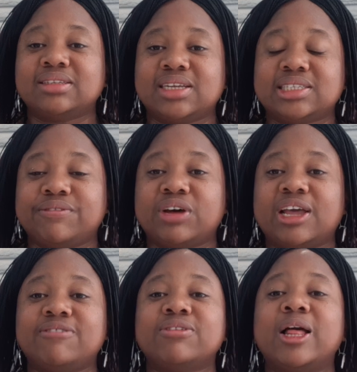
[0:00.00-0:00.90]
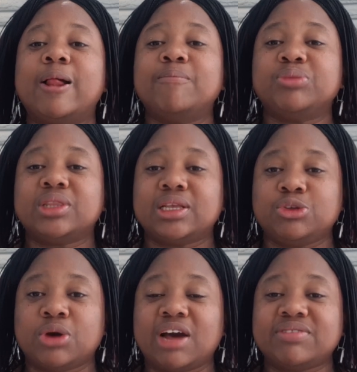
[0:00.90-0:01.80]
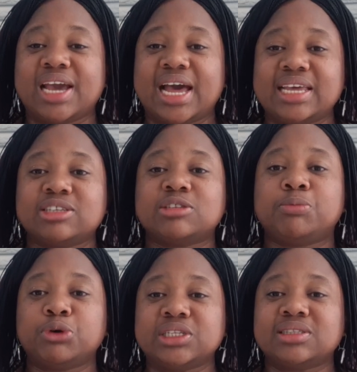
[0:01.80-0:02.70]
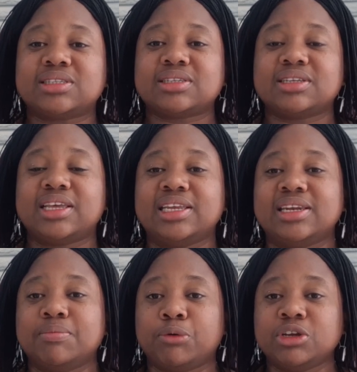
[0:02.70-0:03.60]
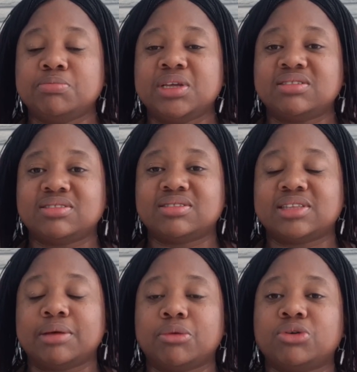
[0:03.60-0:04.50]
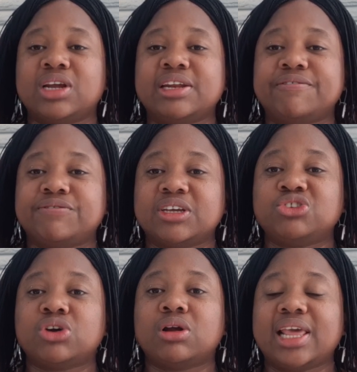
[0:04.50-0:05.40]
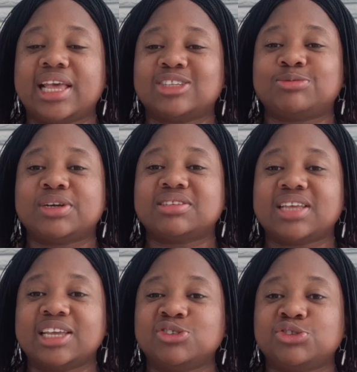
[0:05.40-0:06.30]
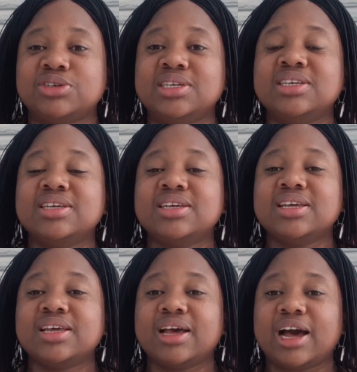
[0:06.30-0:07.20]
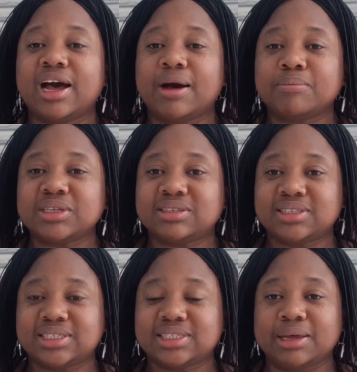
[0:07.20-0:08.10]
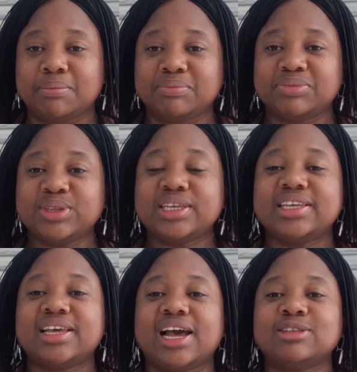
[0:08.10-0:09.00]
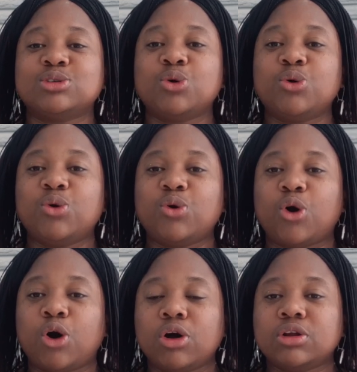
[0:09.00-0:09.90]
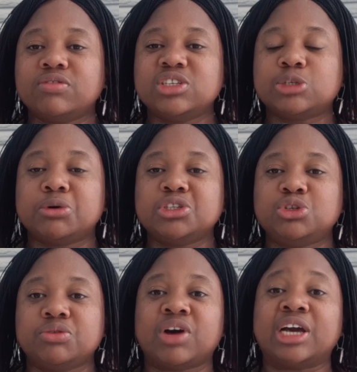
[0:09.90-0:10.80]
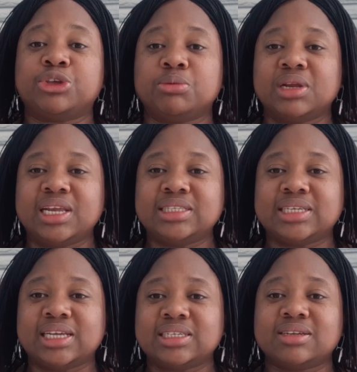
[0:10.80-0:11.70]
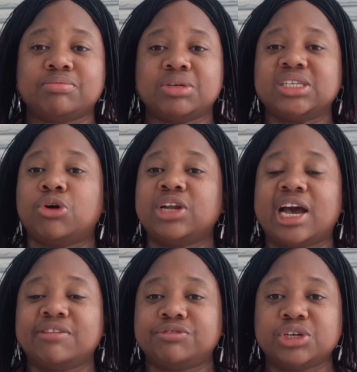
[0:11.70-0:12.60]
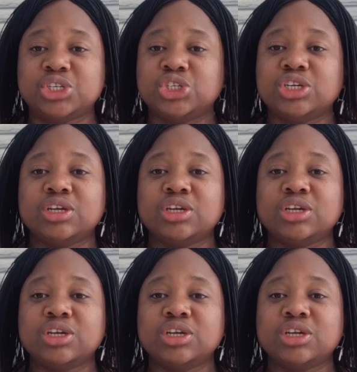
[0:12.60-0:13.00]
35, you have the highest points in the point-based system under the Federal Express Entry system. And so all of these points you've accumulated, on average,